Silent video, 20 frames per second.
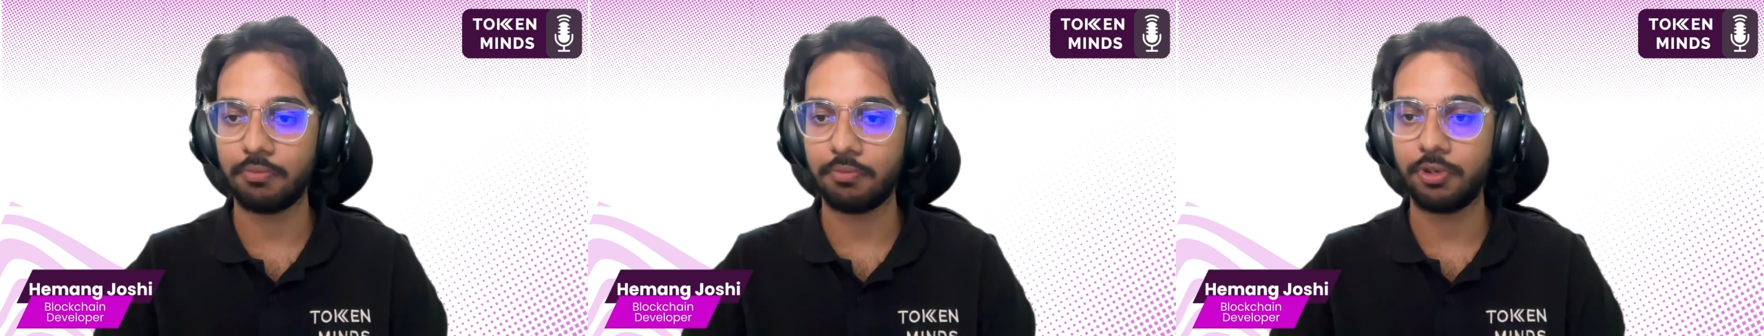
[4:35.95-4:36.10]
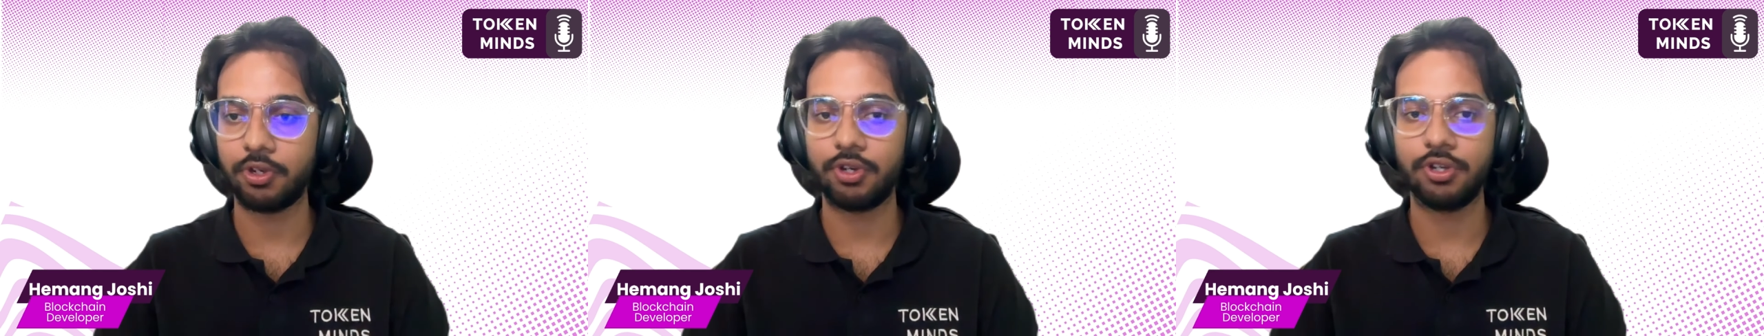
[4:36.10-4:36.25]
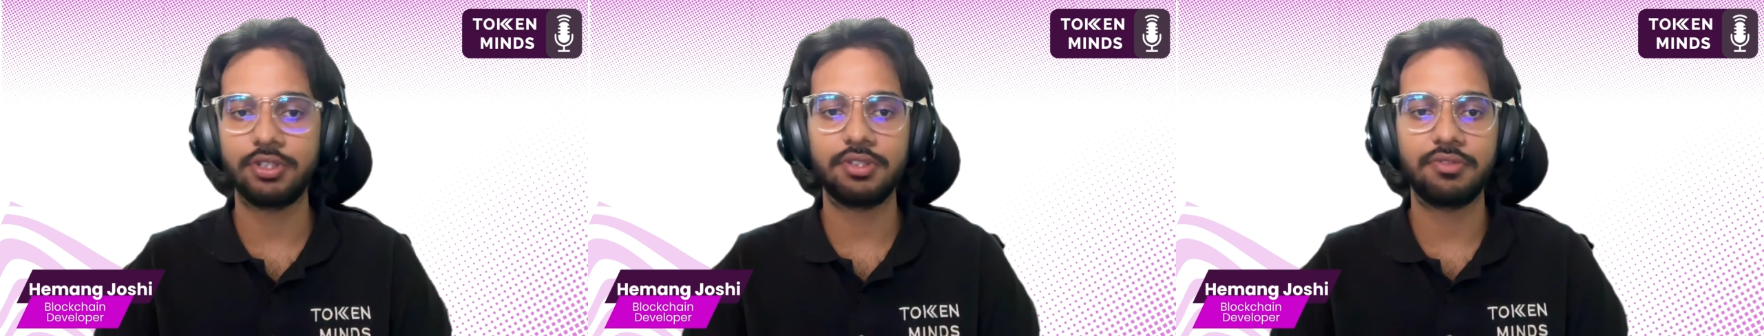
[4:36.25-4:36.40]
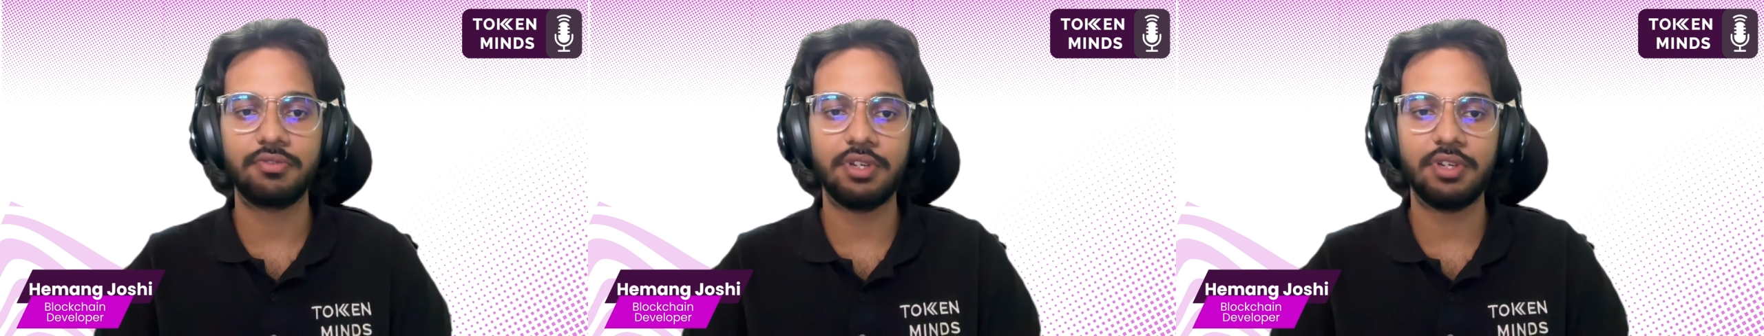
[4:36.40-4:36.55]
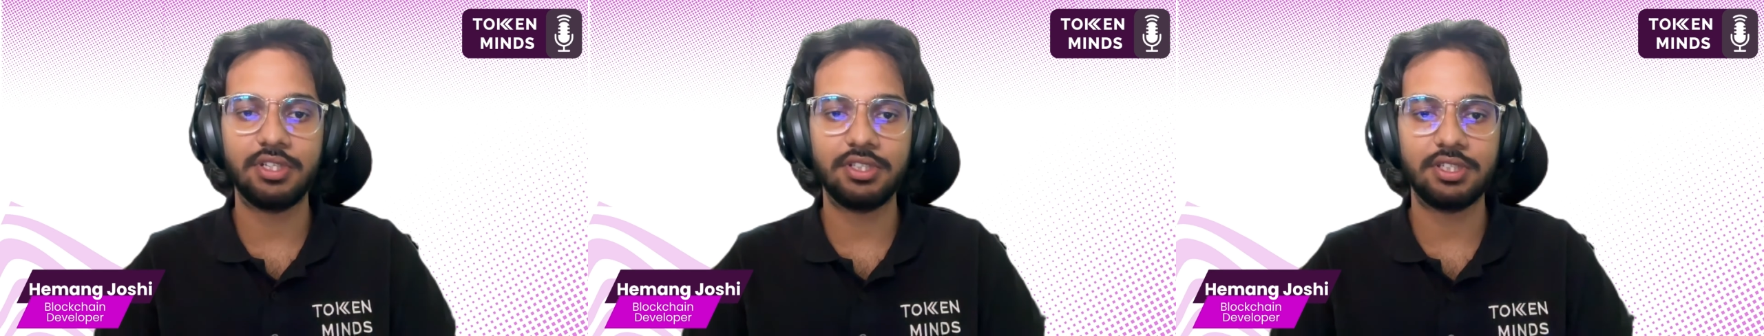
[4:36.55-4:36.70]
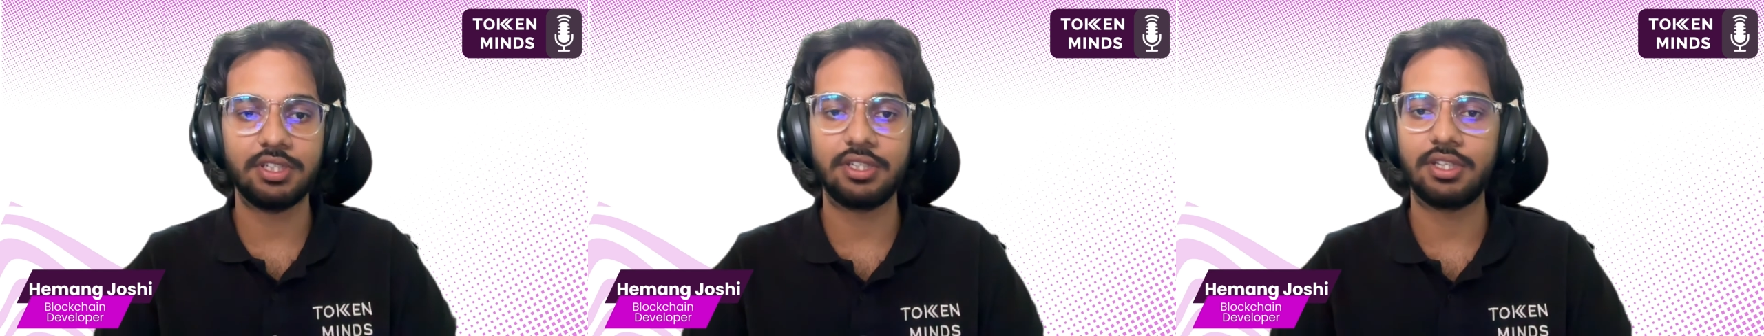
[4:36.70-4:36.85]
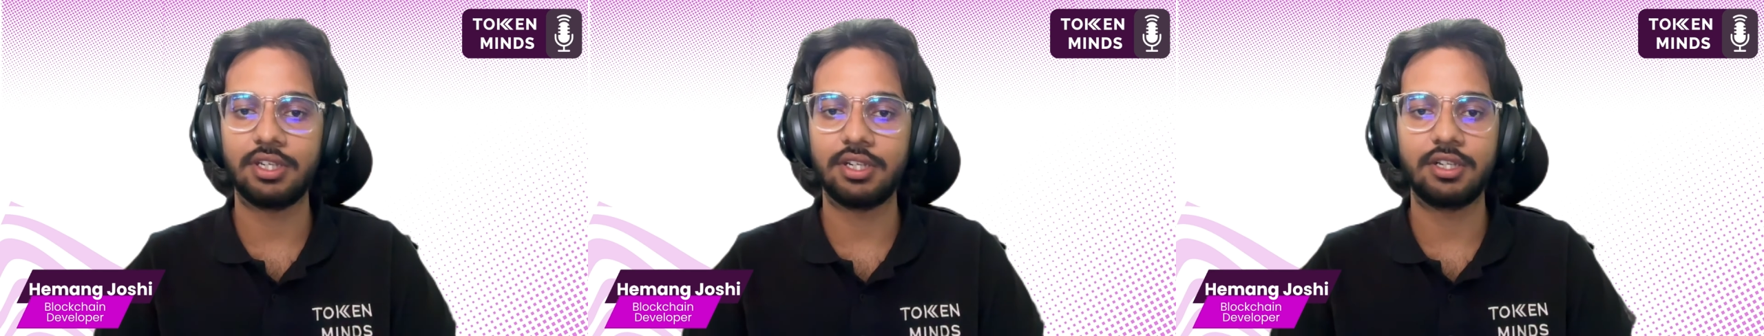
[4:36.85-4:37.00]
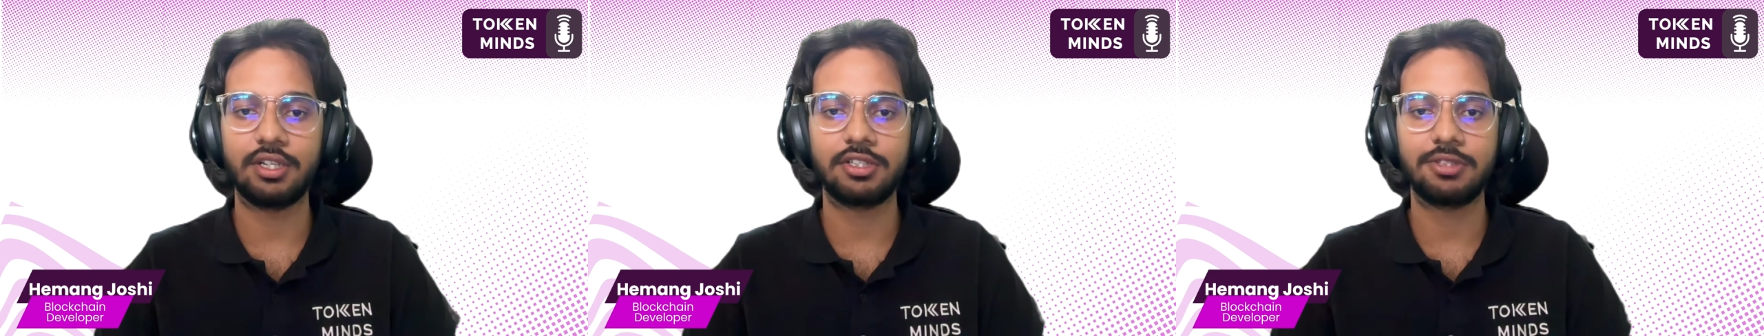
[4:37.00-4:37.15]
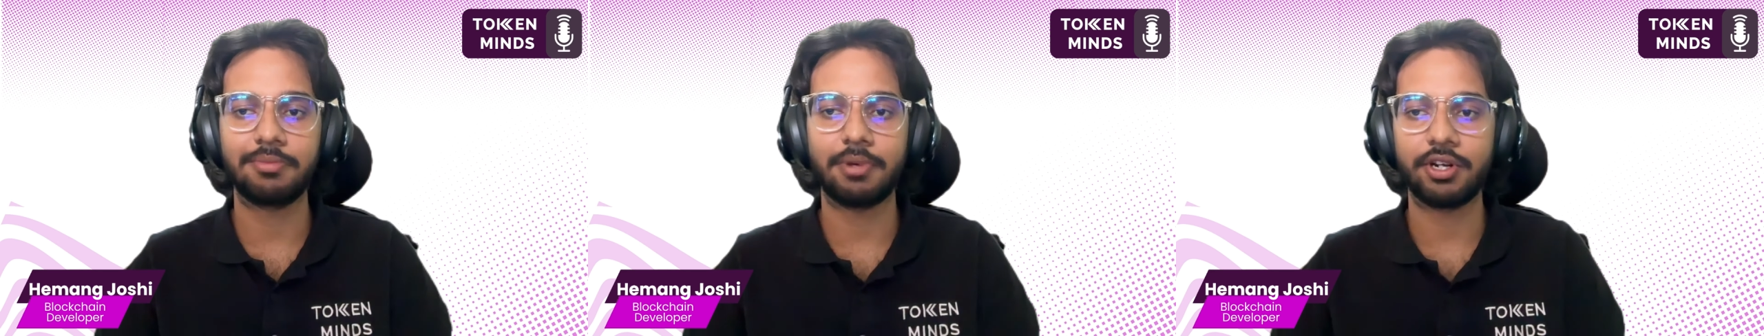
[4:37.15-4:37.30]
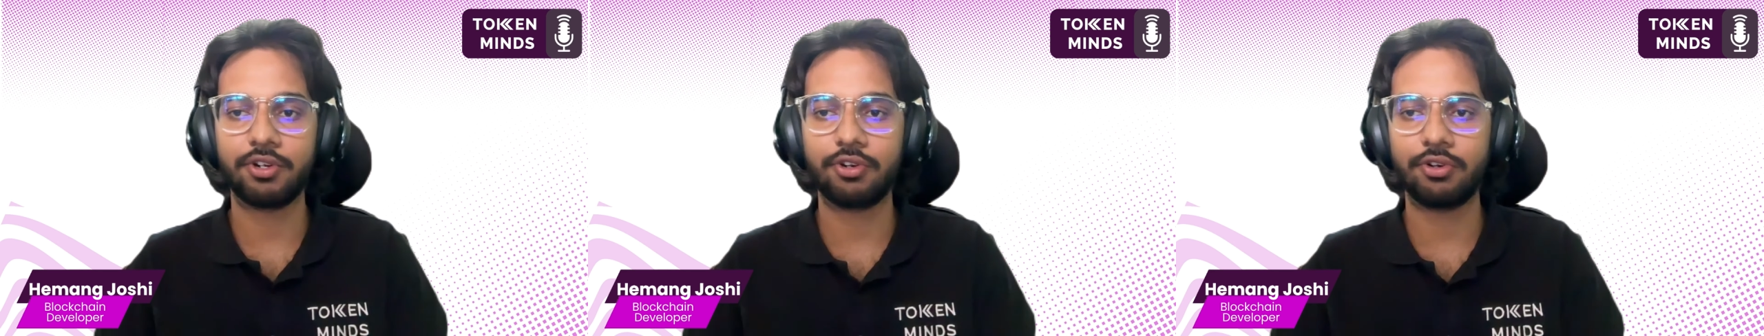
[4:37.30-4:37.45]
because we see that the
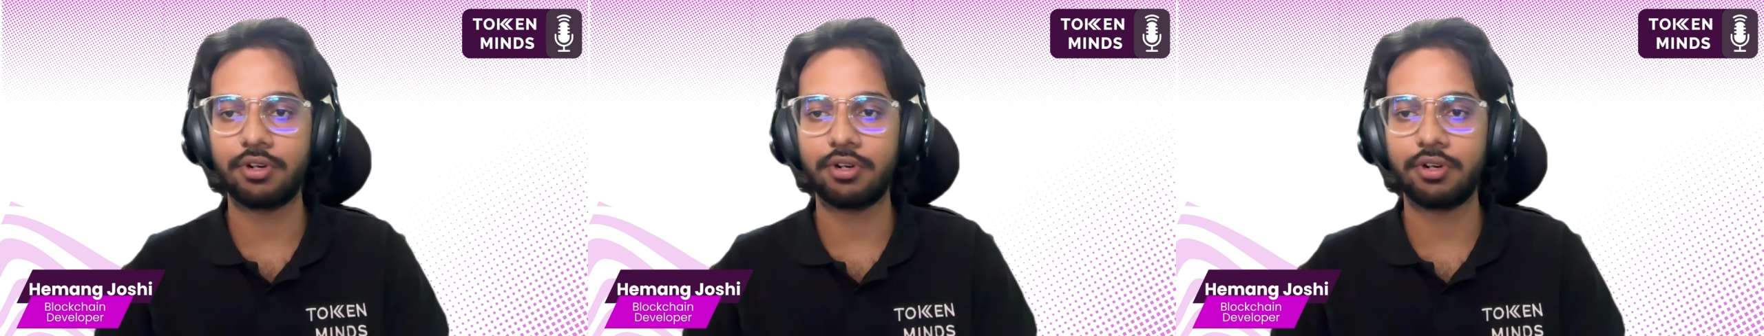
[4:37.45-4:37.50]
smart